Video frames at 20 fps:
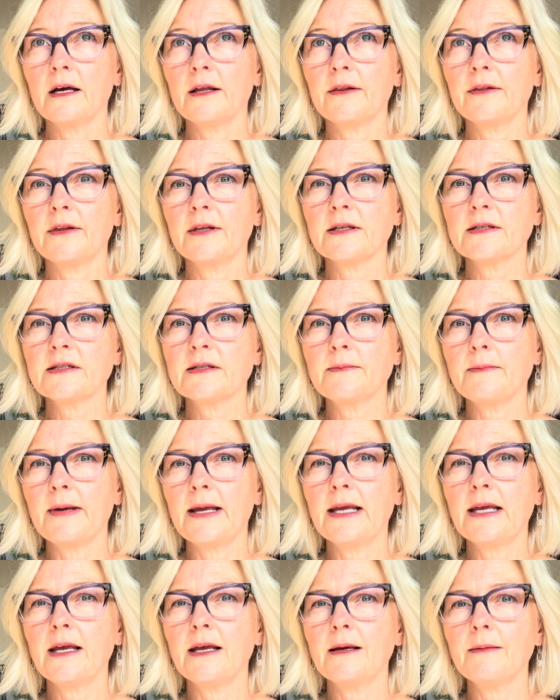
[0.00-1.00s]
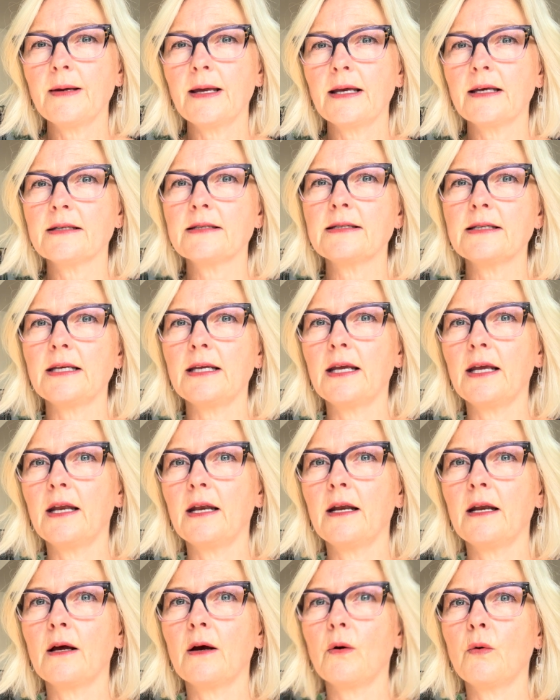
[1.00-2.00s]
This Making
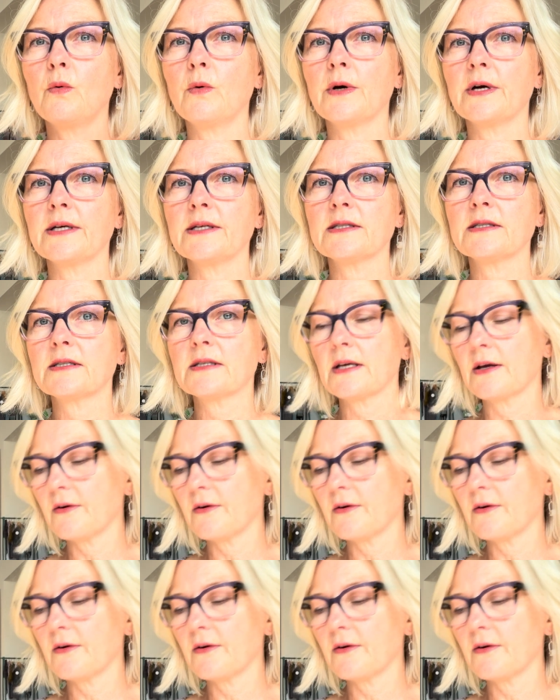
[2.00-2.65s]
magazine was